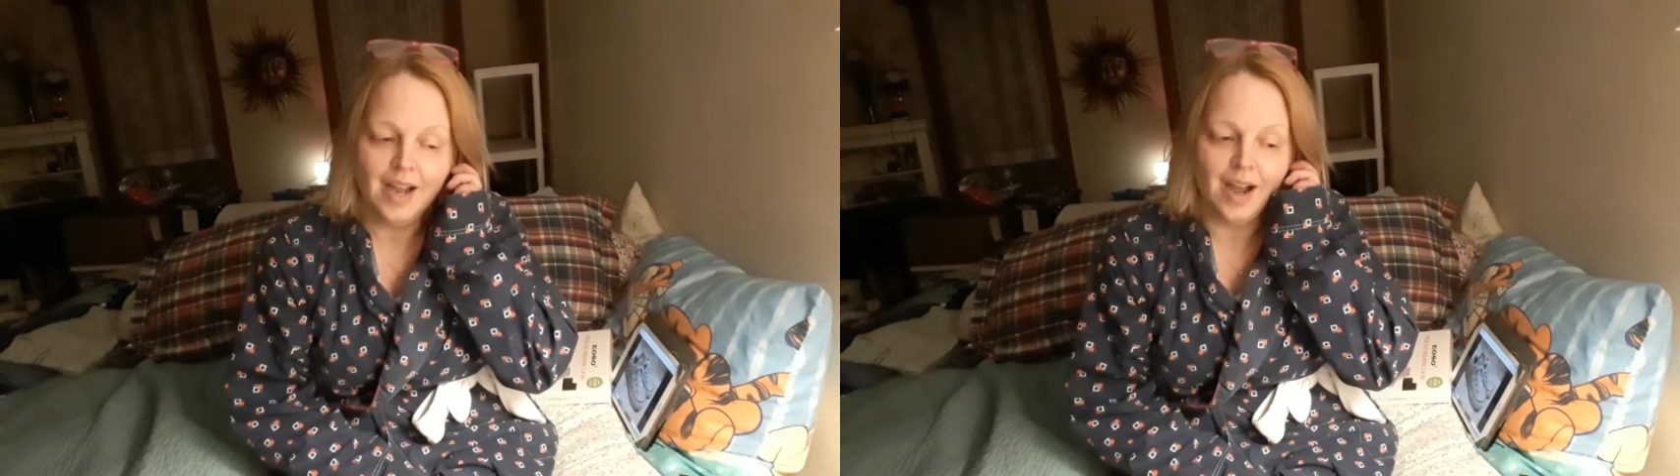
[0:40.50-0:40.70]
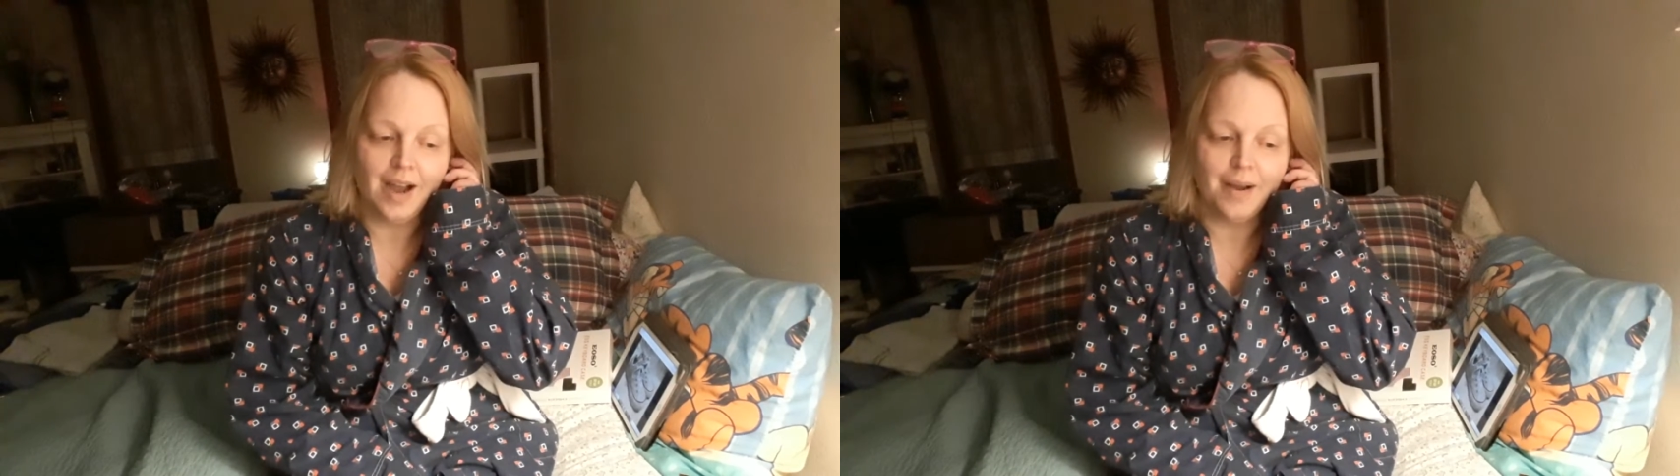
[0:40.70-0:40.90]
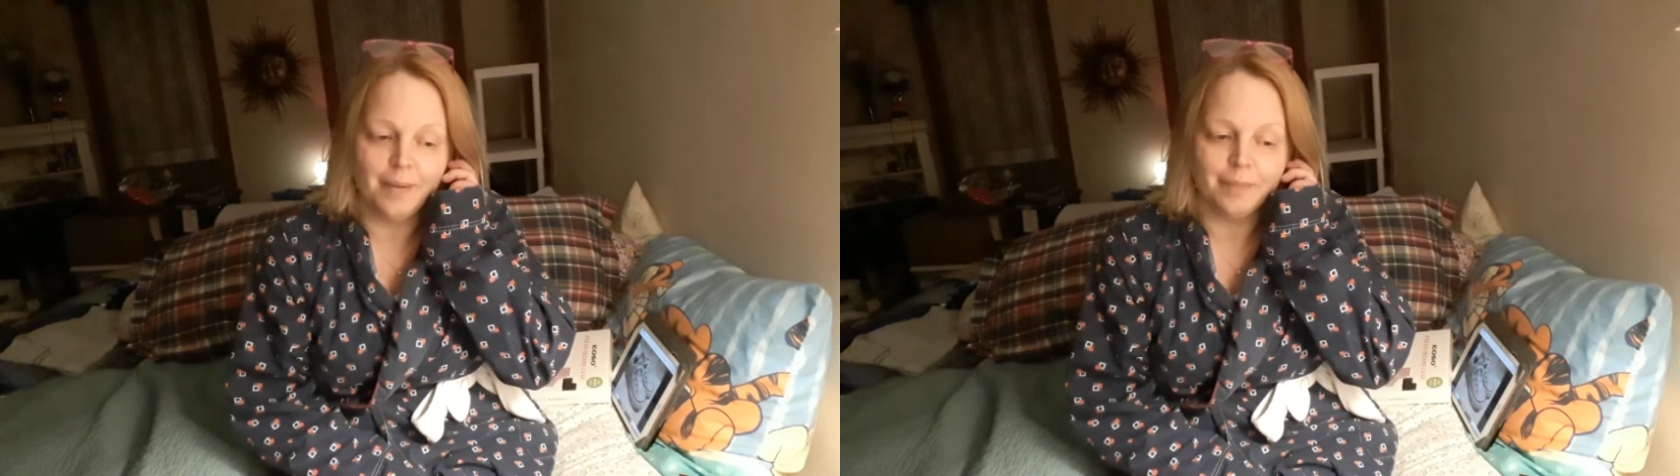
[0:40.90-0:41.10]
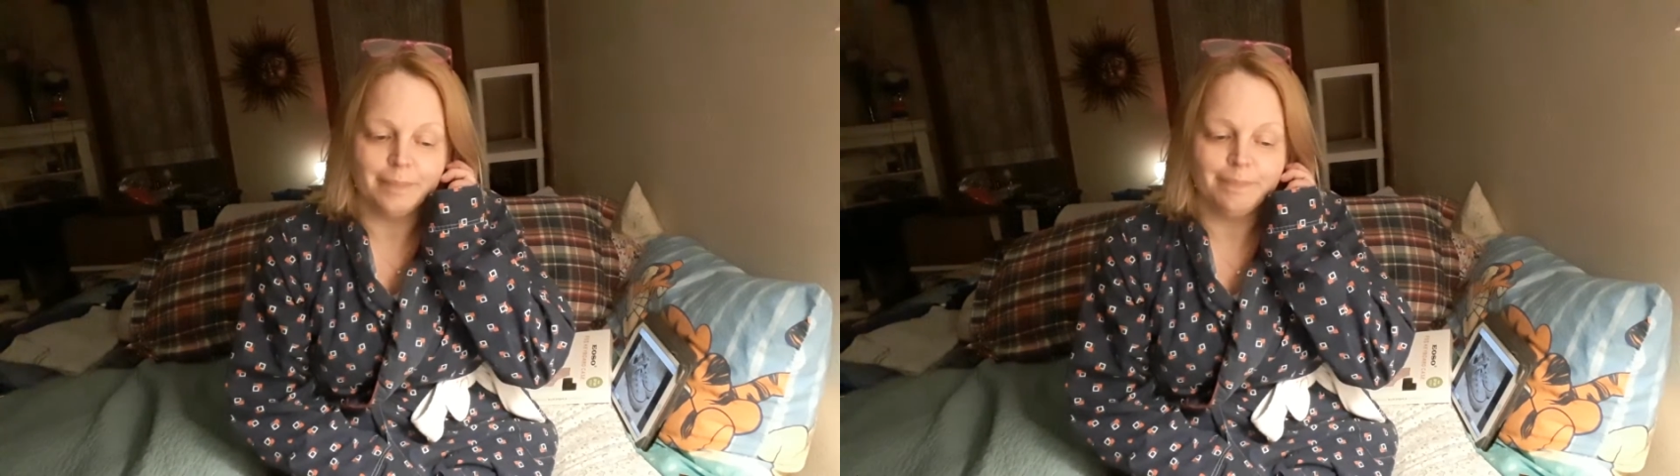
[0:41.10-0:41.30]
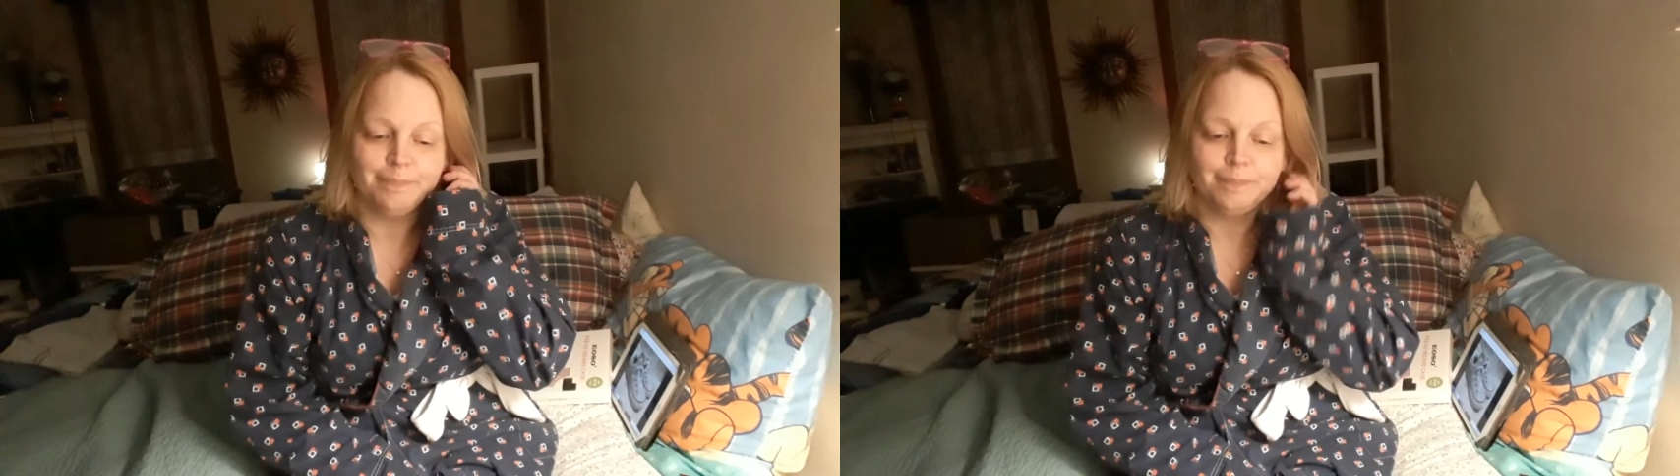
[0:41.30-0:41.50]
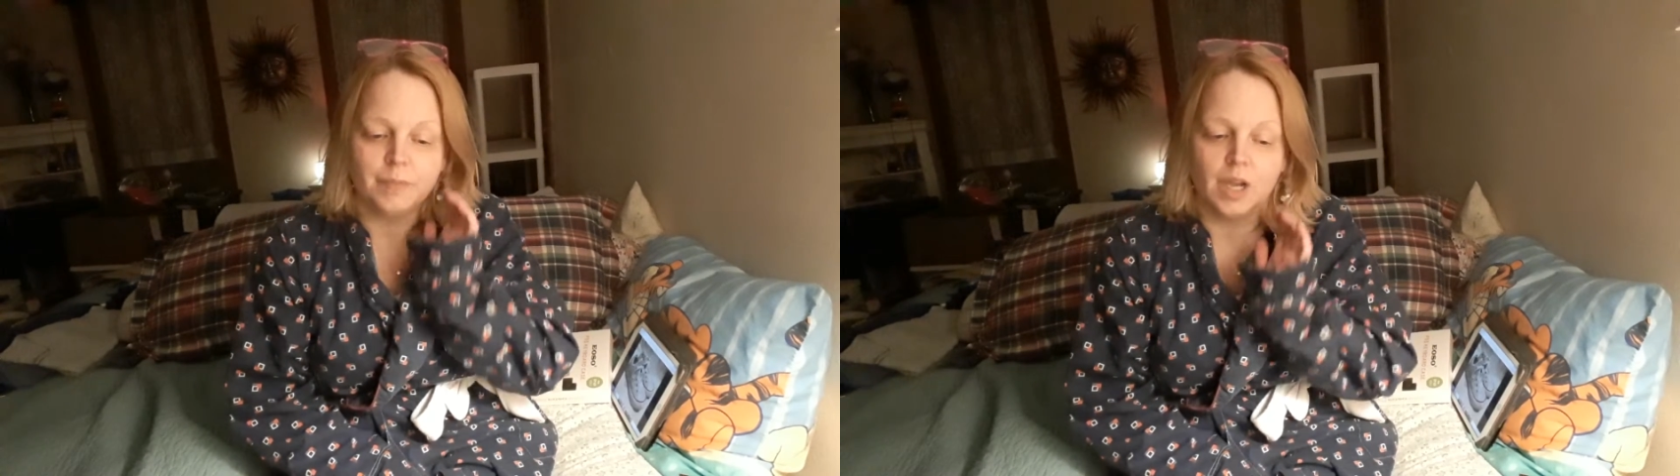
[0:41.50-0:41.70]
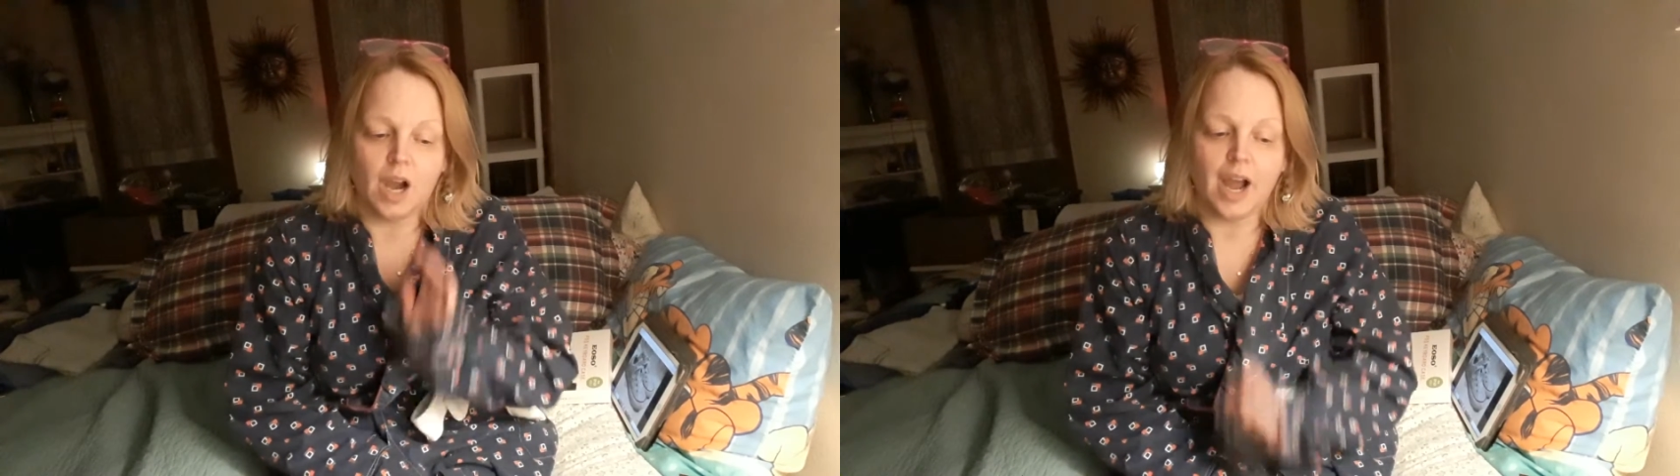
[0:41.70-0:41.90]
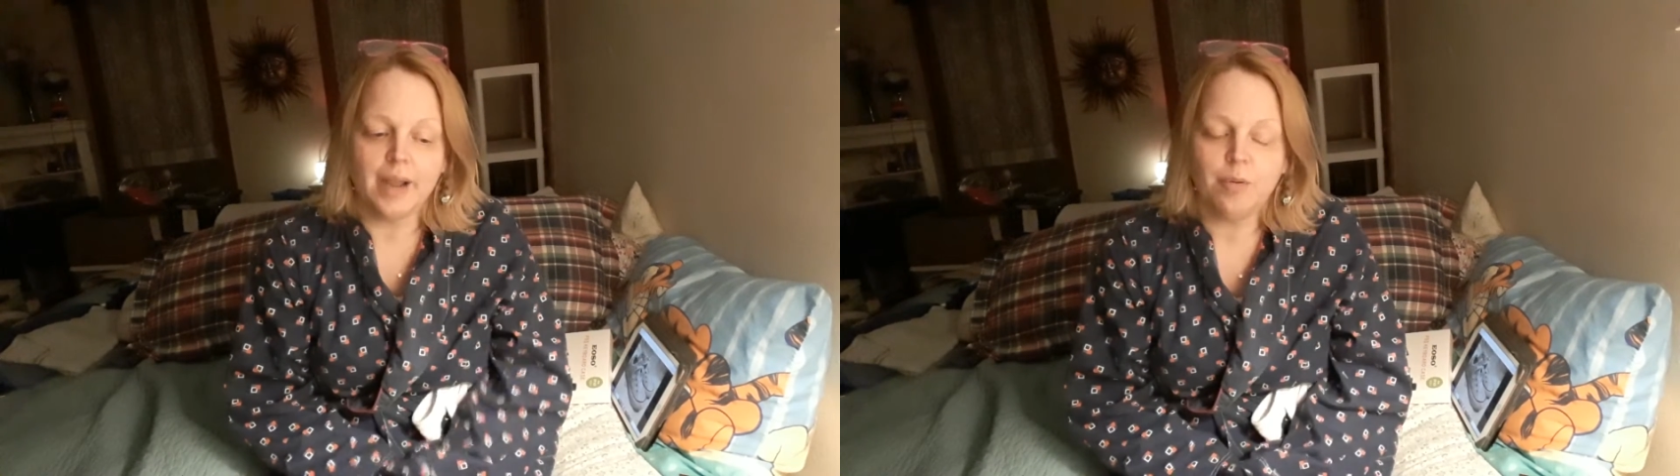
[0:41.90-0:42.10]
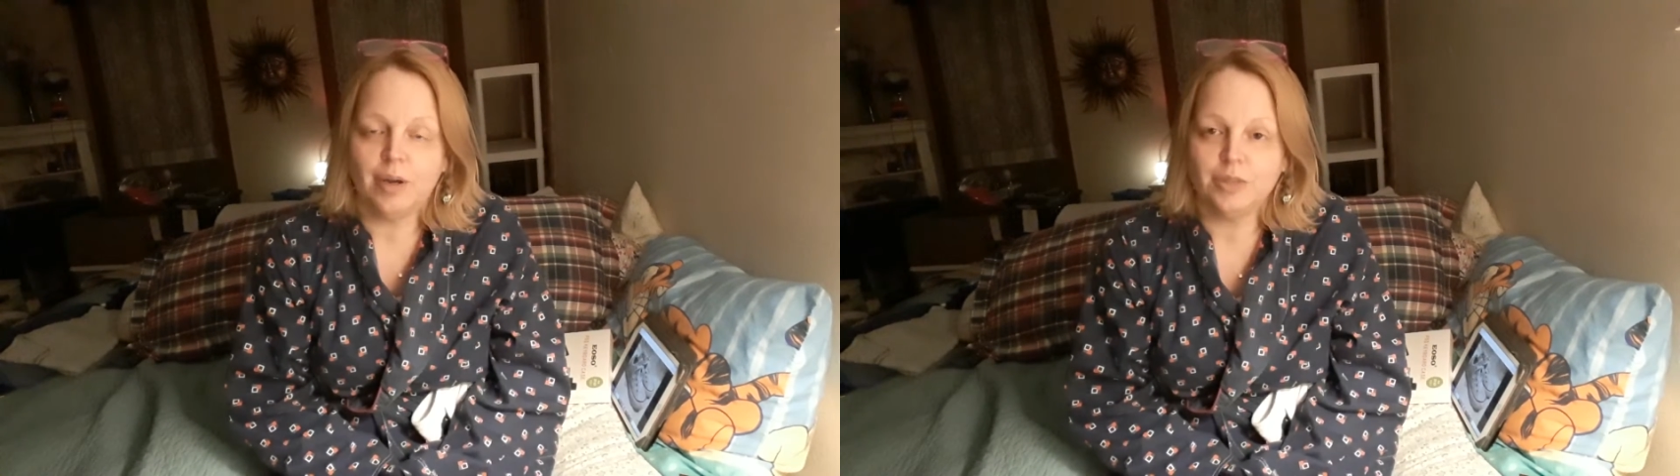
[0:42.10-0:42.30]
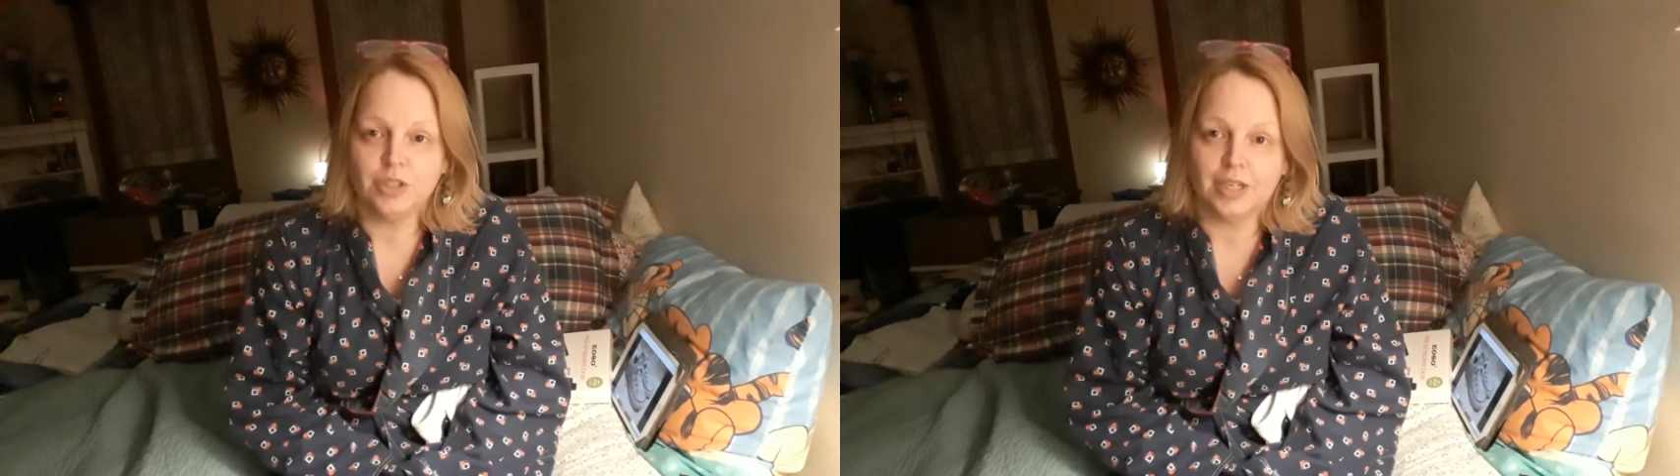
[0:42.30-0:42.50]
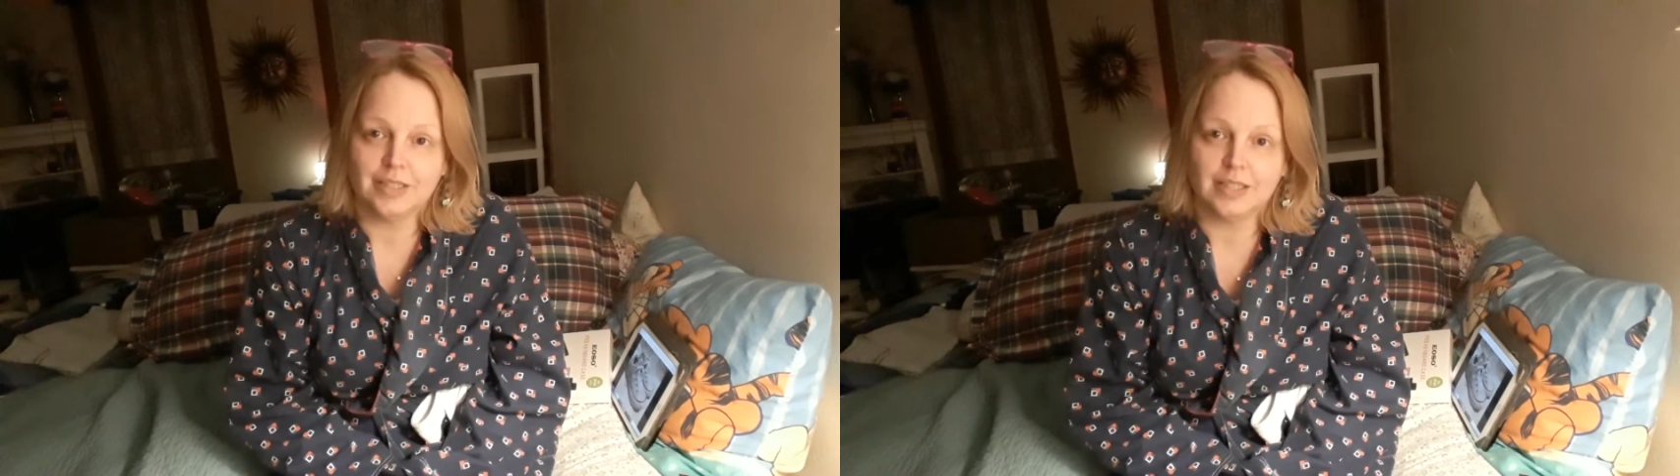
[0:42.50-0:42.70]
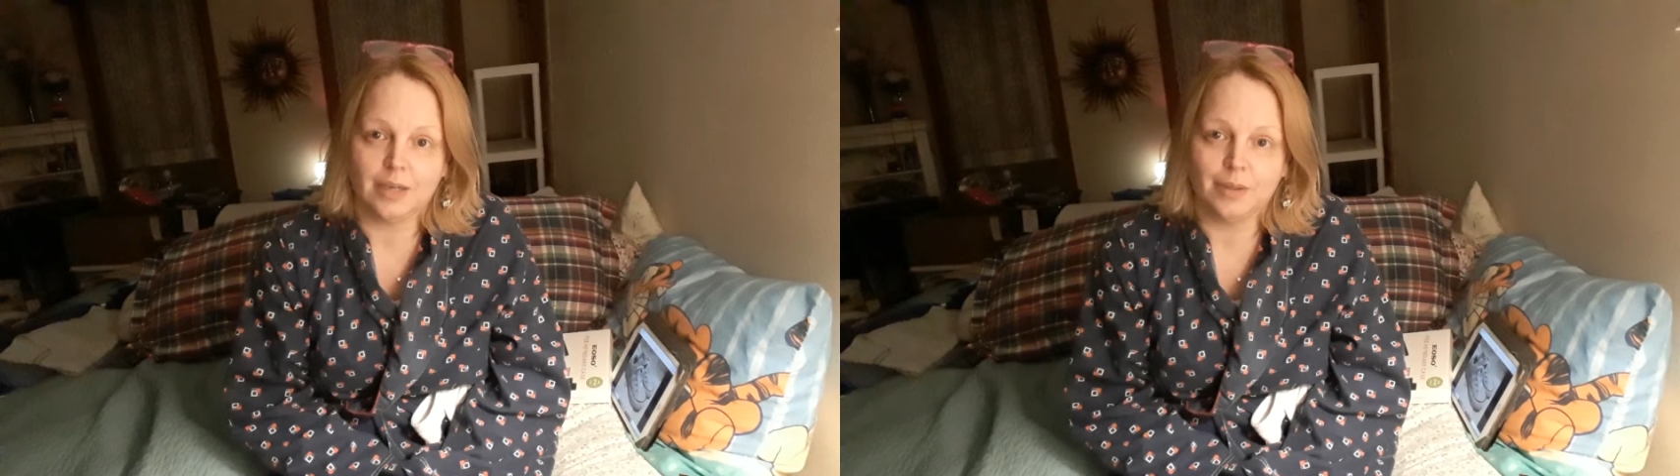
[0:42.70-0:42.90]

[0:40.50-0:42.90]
I promised you guys that I